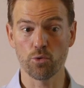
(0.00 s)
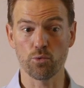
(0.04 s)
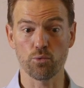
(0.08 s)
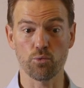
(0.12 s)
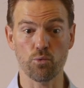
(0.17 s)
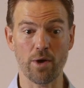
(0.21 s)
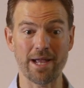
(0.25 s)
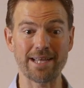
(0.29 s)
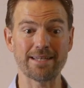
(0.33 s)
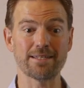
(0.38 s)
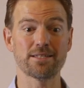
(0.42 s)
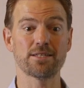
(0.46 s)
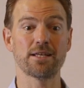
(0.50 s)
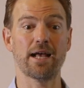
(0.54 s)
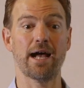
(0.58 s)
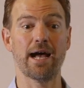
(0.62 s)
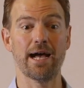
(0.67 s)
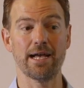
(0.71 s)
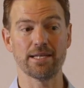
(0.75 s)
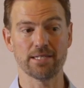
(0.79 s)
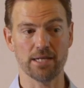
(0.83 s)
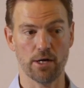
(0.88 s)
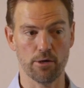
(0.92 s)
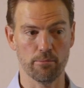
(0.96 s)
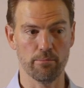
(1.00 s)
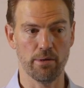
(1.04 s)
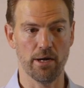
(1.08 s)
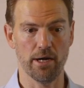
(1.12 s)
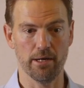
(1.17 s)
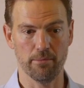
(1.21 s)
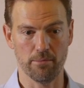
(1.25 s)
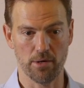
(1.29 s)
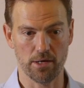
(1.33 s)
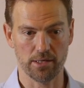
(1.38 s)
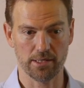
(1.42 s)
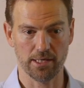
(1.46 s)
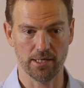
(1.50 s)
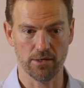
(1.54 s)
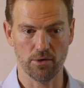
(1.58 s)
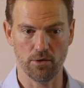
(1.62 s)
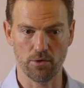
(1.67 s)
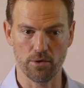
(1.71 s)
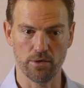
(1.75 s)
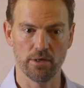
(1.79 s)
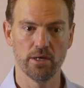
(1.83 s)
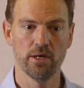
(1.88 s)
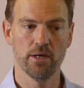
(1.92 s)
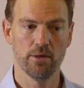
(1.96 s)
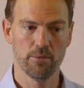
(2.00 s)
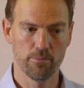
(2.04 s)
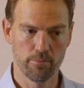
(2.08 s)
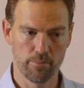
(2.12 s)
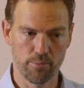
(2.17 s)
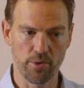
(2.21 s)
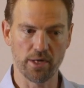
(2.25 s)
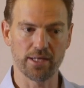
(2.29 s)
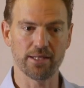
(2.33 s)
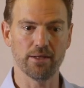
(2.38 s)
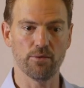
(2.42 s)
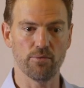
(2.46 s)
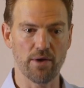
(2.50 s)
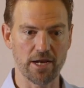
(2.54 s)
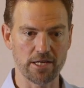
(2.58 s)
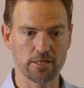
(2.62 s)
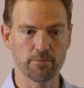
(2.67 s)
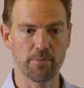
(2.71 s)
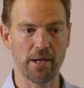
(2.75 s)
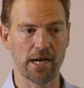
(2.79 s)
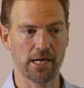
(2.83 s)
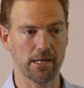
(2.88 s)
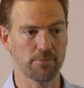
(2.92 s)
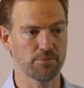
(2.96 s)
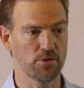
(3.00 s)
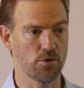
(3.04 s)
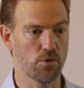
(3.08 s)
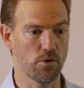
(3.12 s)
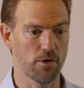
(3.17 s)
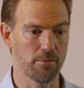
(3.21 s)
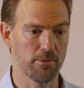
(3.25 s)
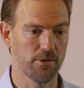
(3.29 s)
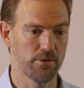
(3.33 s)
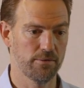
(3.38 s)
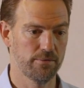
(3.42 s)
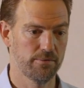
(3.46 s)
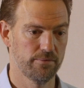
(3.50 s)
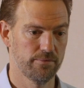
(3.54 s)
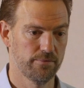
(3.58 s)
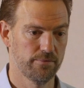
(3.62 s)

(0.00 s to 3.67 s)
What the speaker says: right-size our bond market or bring the rates back up to normal.